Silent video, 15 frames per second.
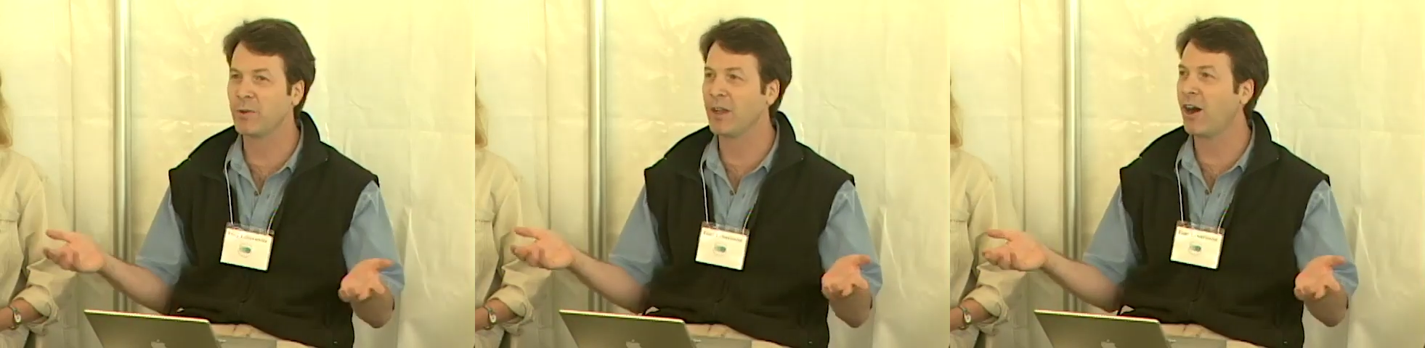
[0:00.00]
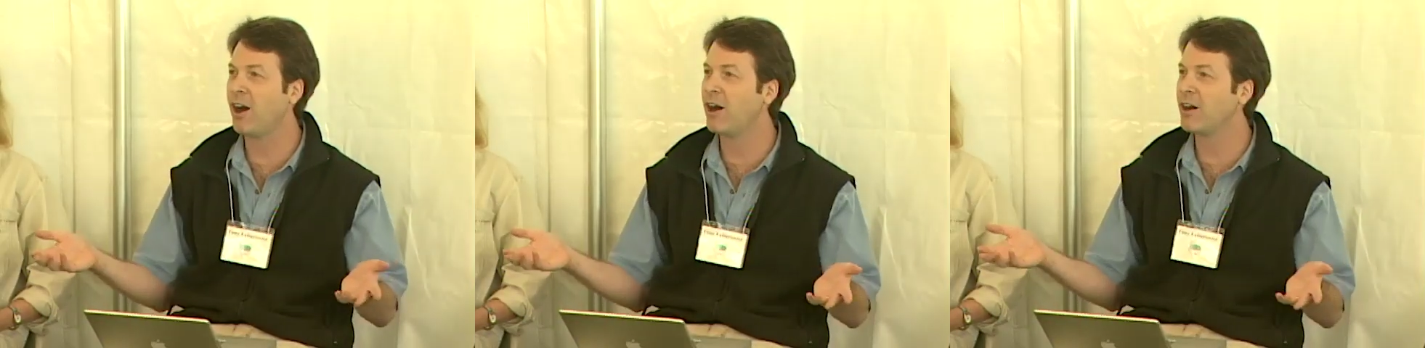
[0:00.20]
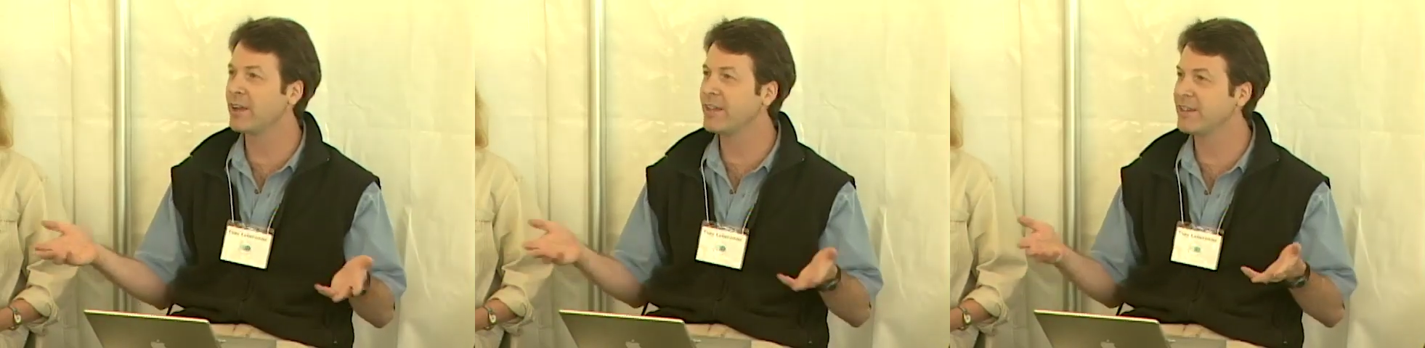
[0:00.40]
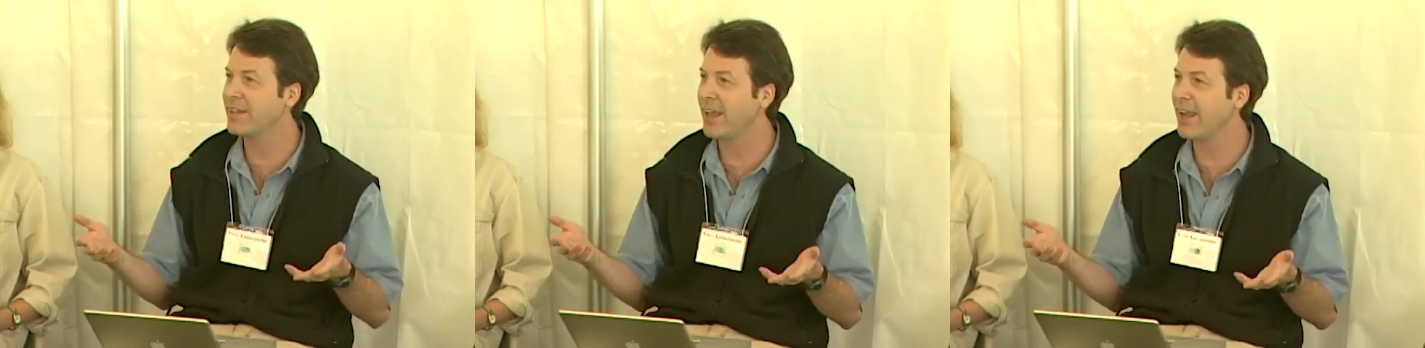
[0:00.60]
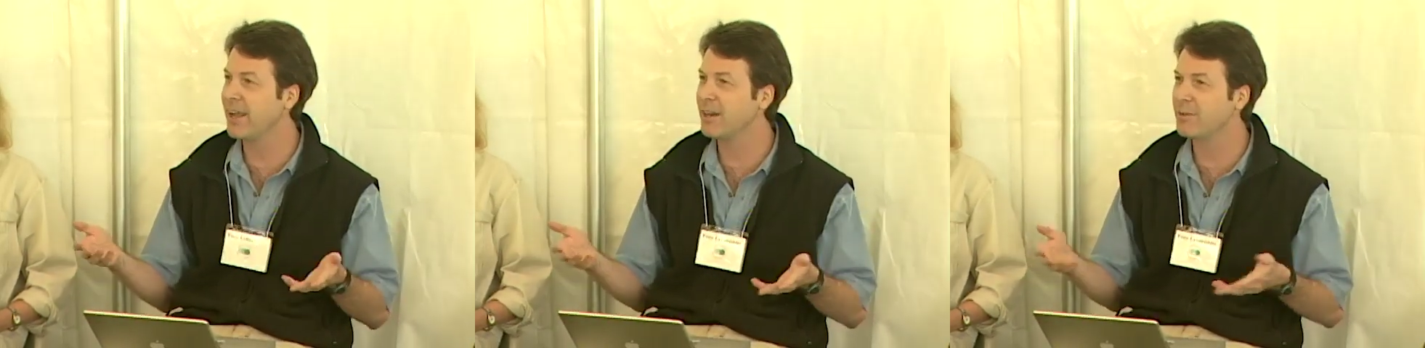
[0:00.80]
We all
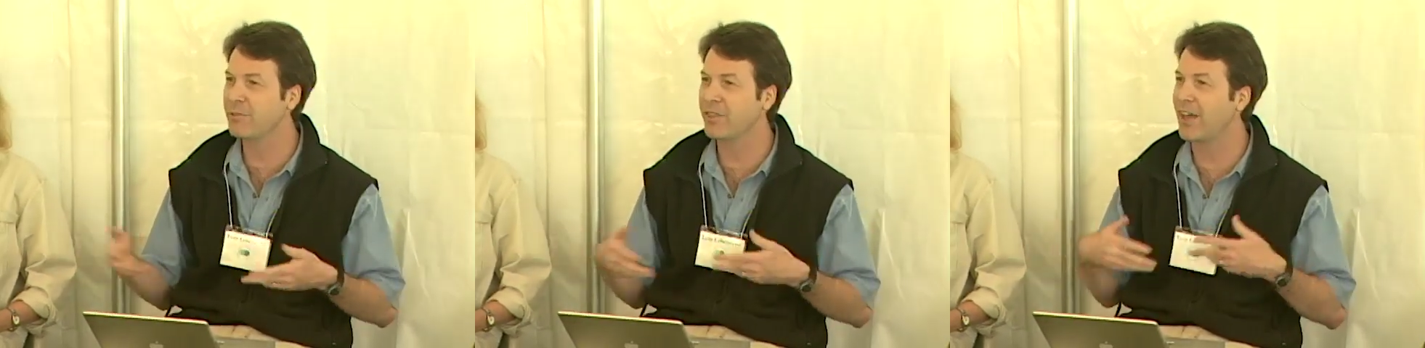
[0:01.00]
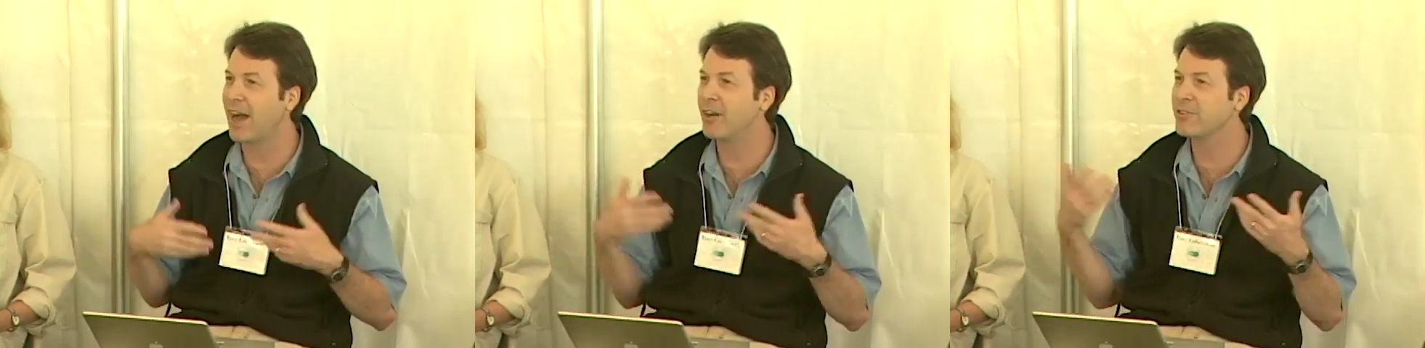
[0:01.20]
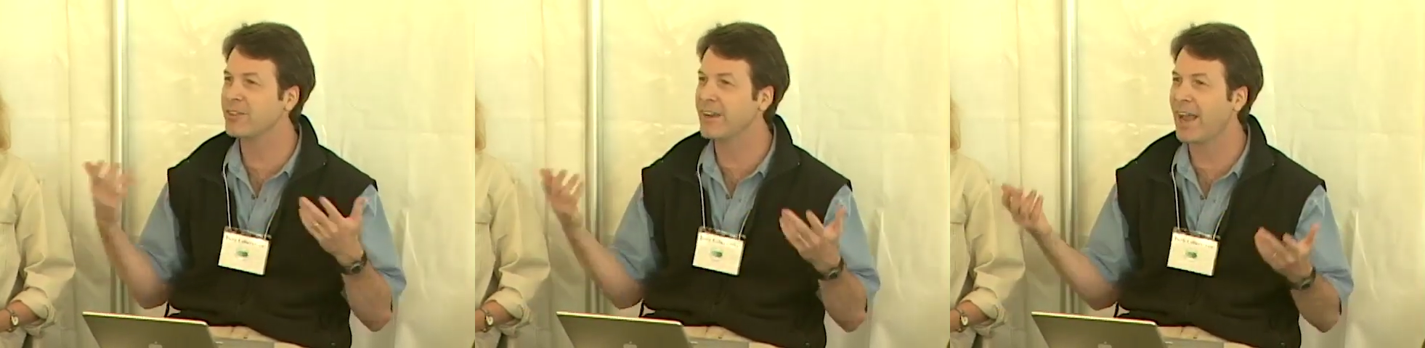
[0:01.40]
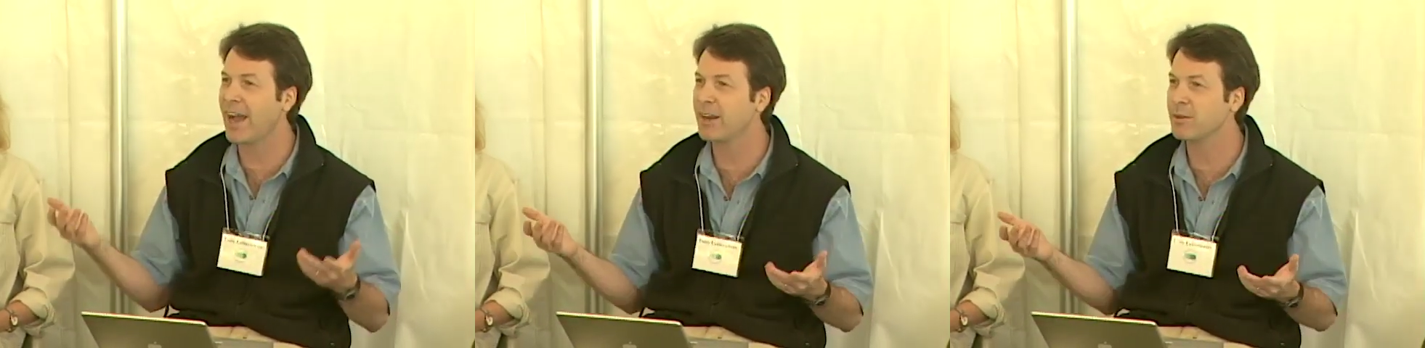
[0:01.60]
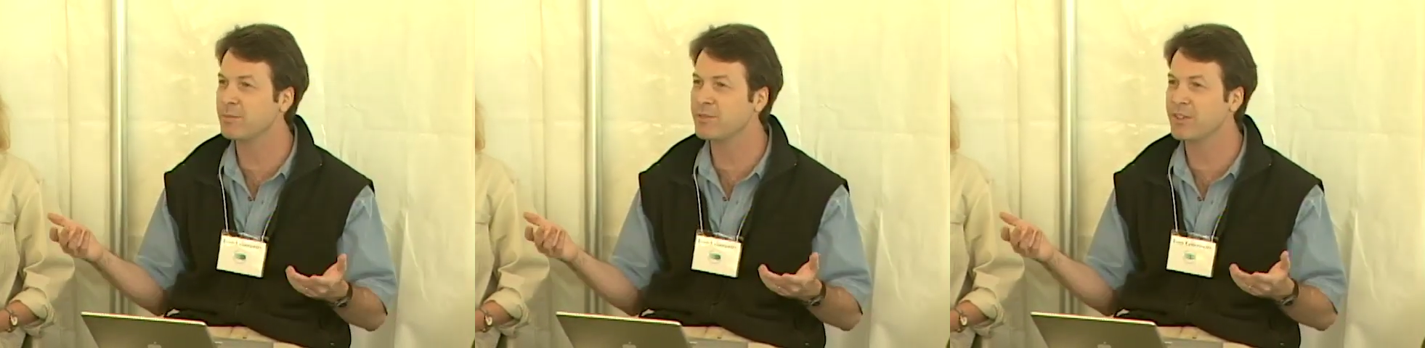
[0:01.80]
contain a thousand
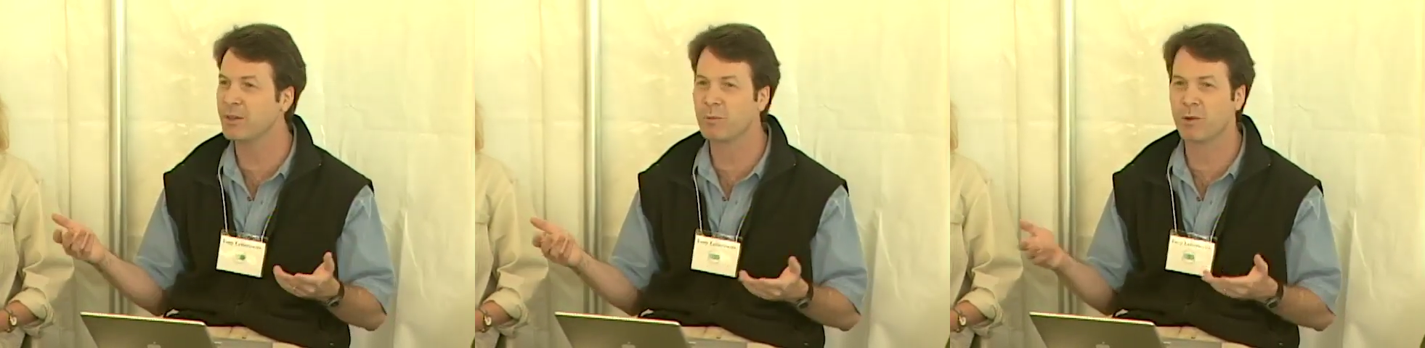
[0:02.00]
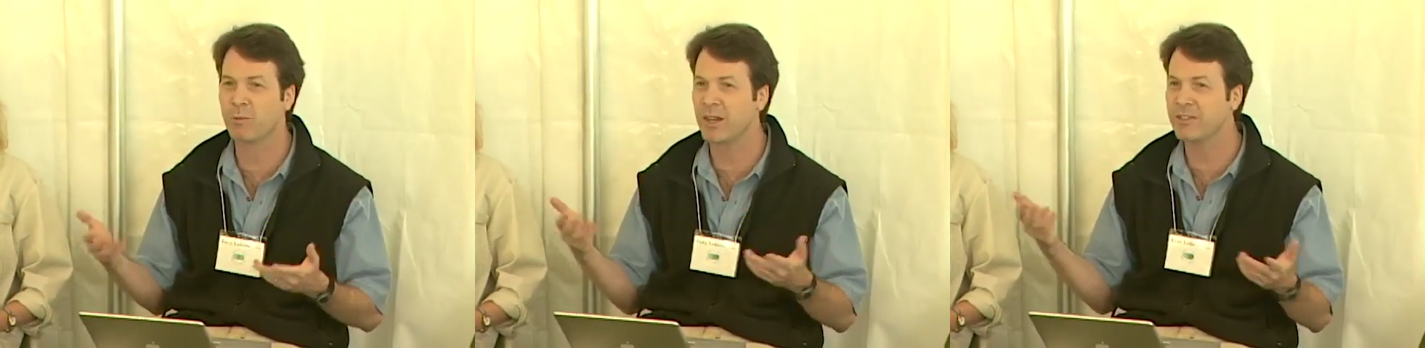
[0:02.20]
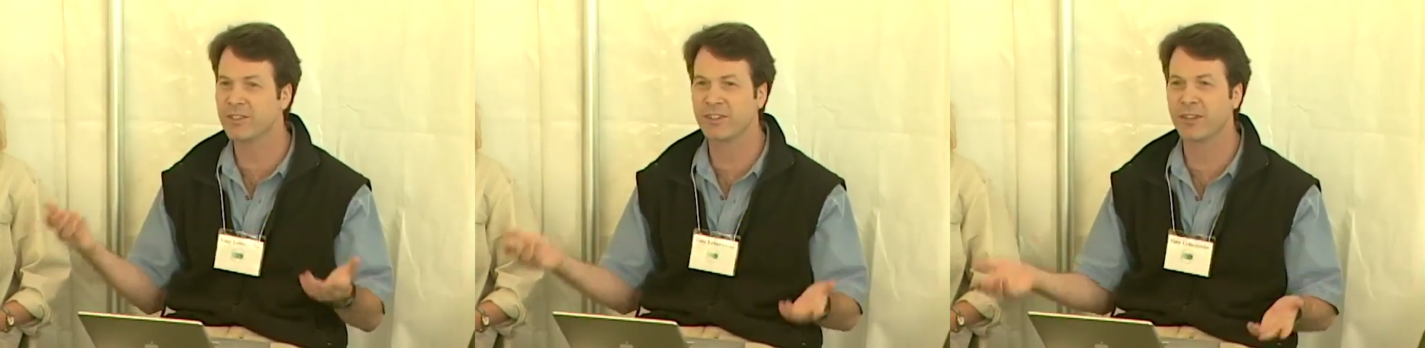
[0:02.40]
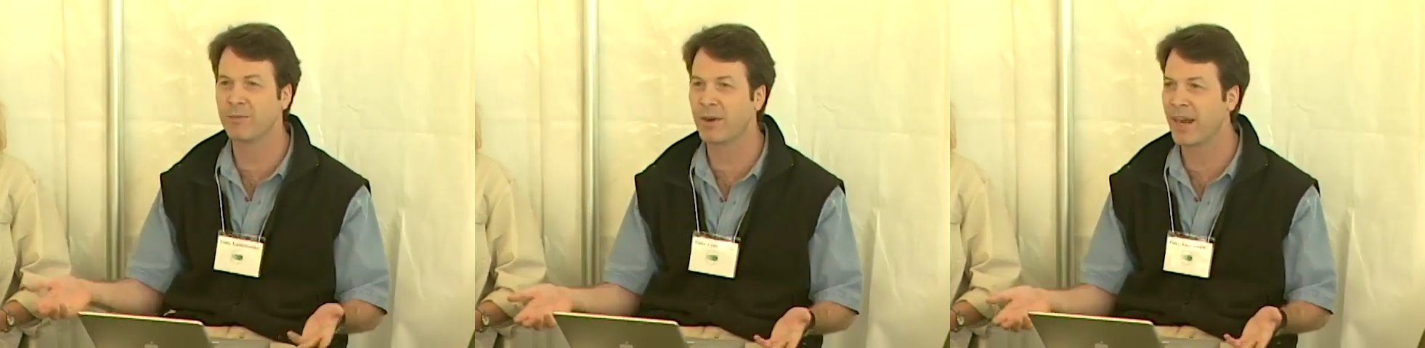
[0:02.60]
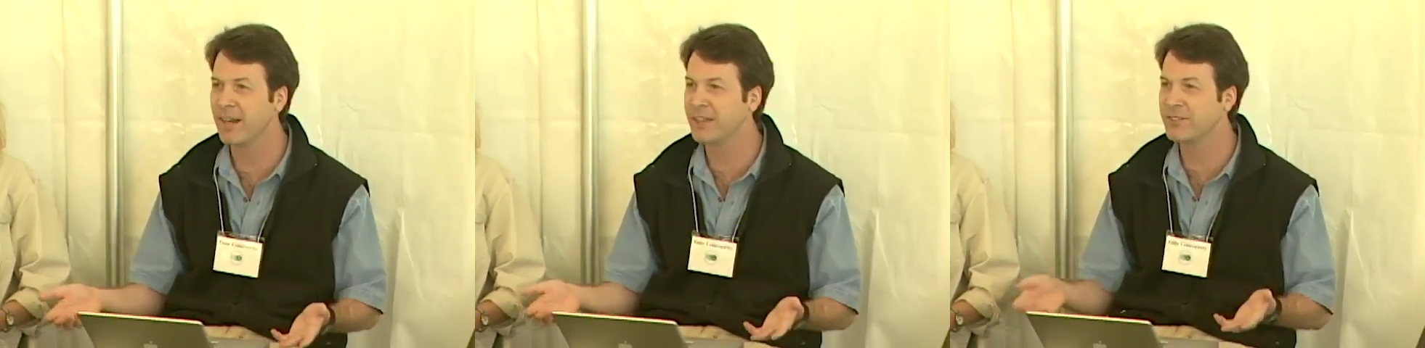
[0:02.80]
atoms that were once in the
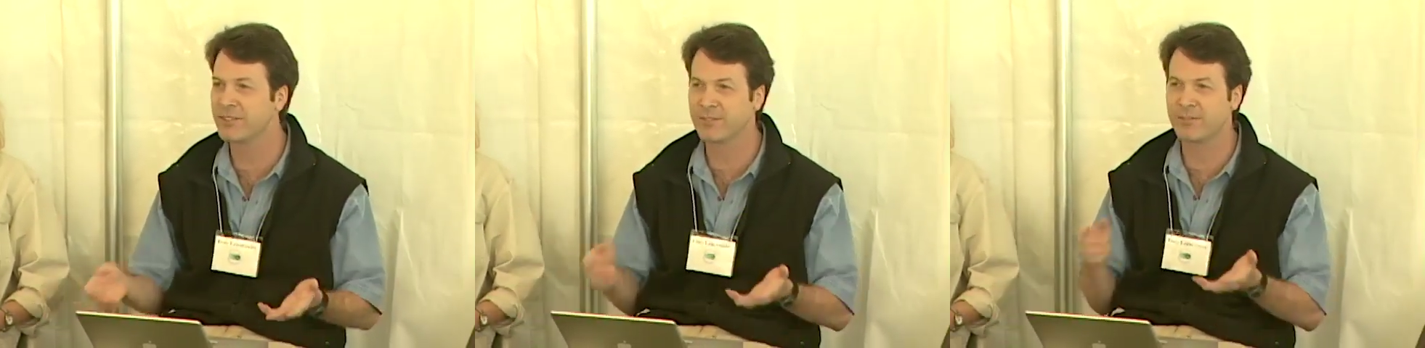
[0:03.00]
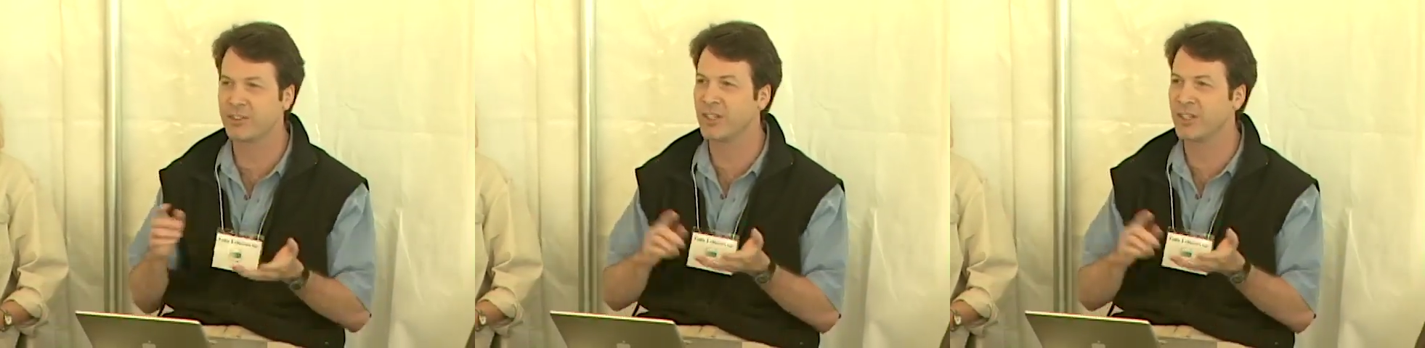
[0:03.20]
bodies of